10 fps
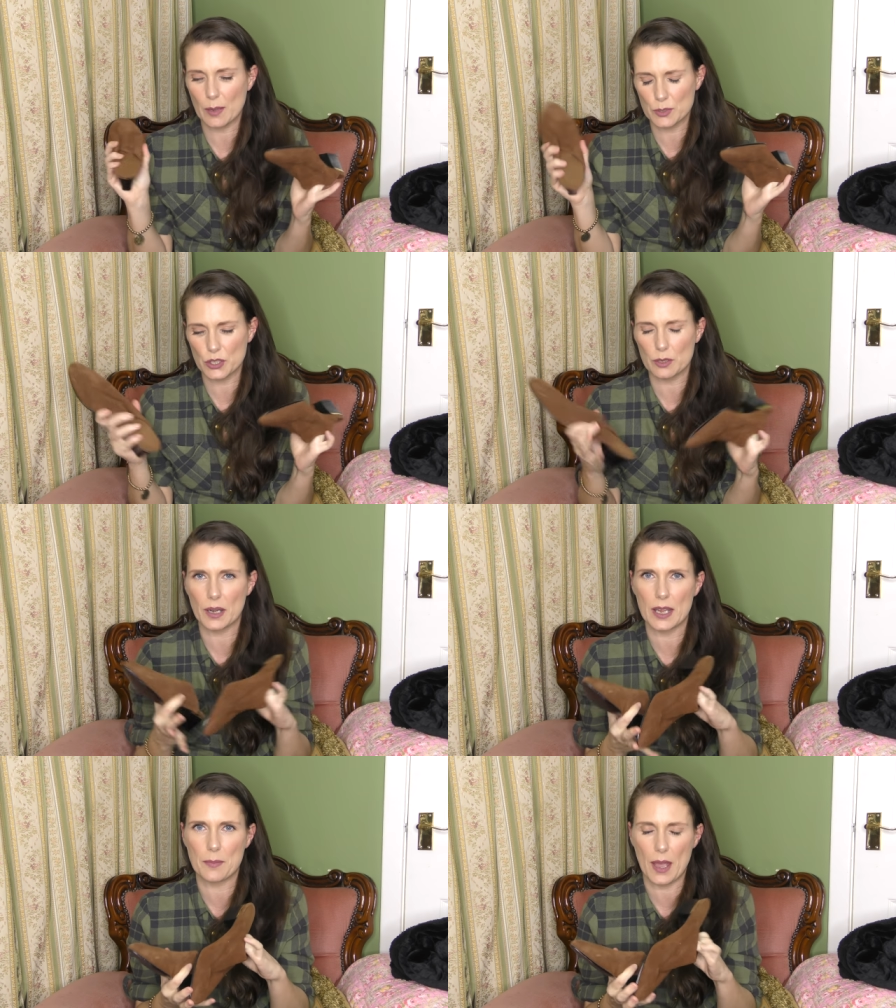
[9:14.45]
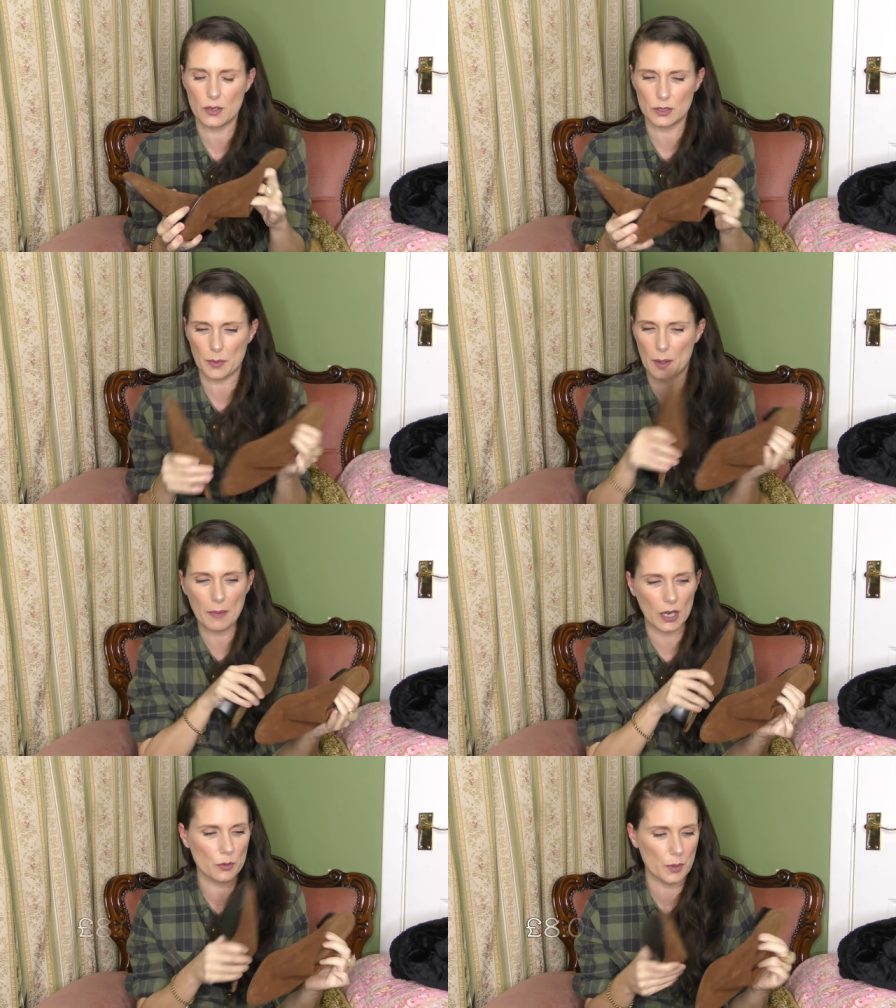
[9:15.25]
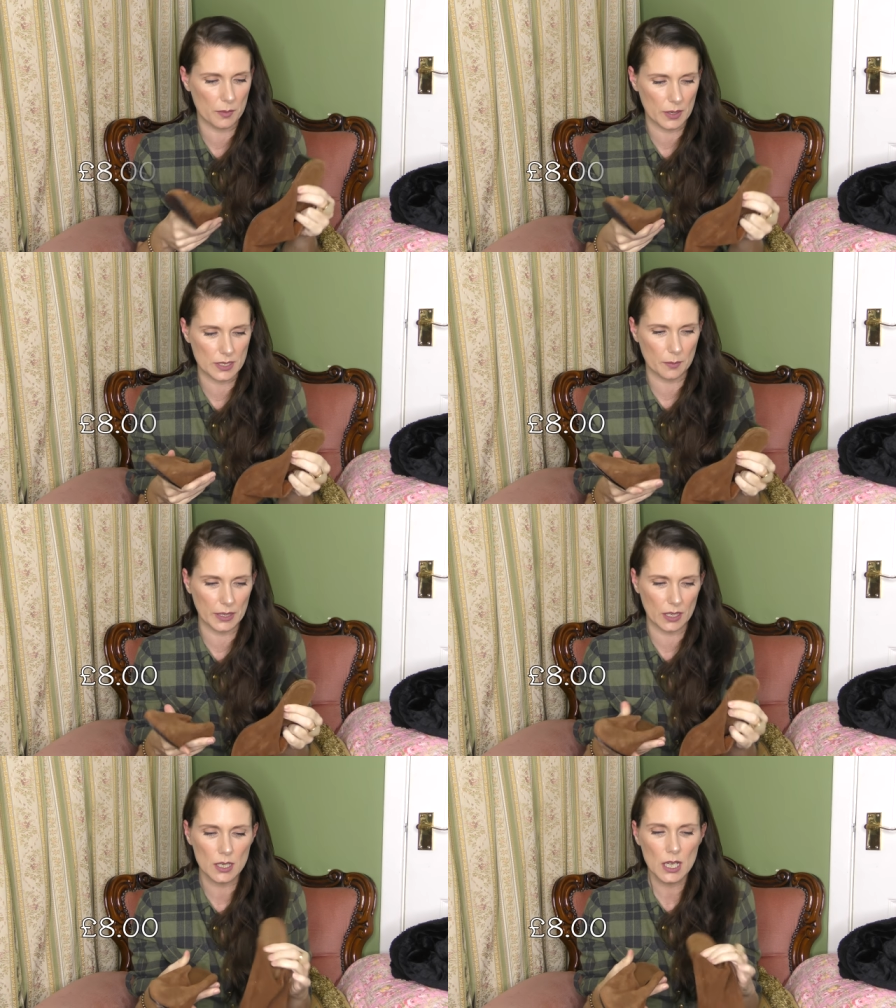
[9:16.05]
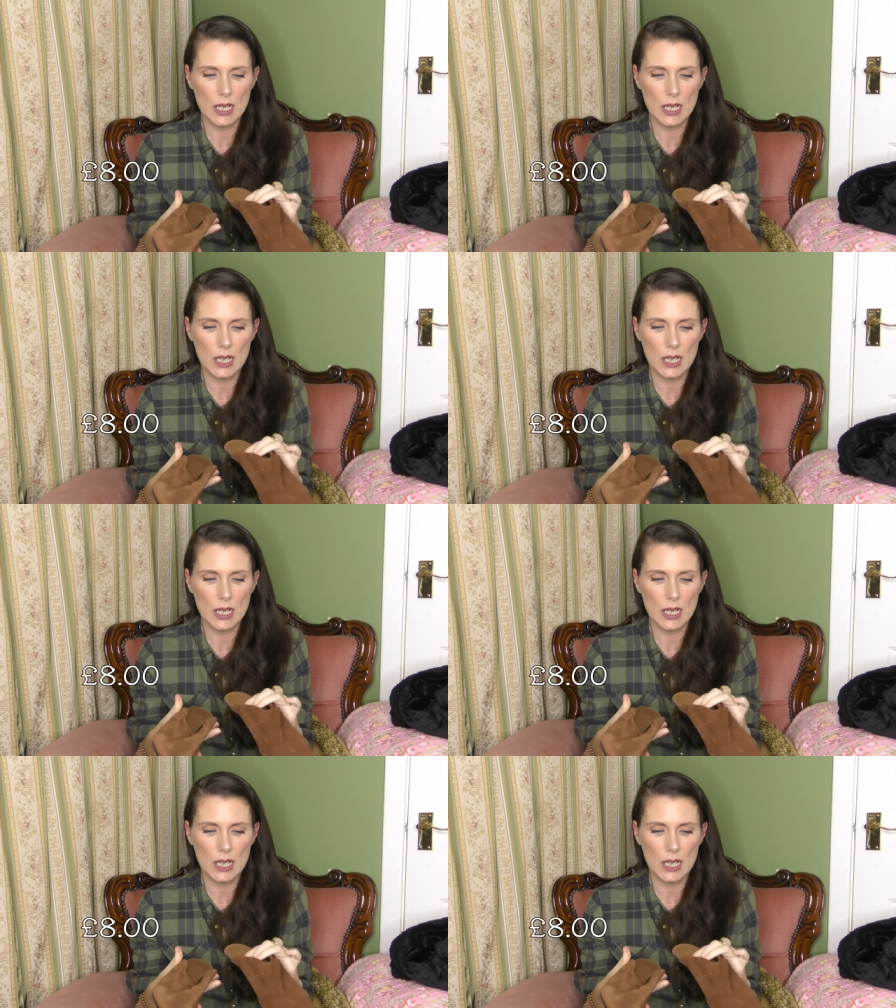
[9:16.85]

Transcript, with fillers: I'm sure they were £8, but Marco put the price up here.